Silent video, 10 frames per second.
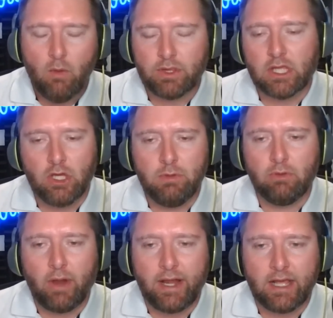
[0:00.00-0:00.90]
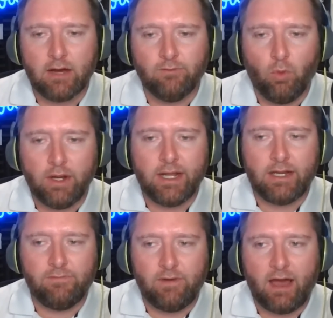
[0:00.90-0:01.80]
with a QB rating of
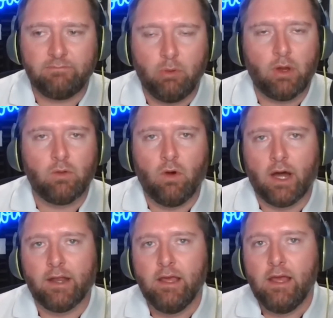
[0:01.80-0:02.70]
195.1.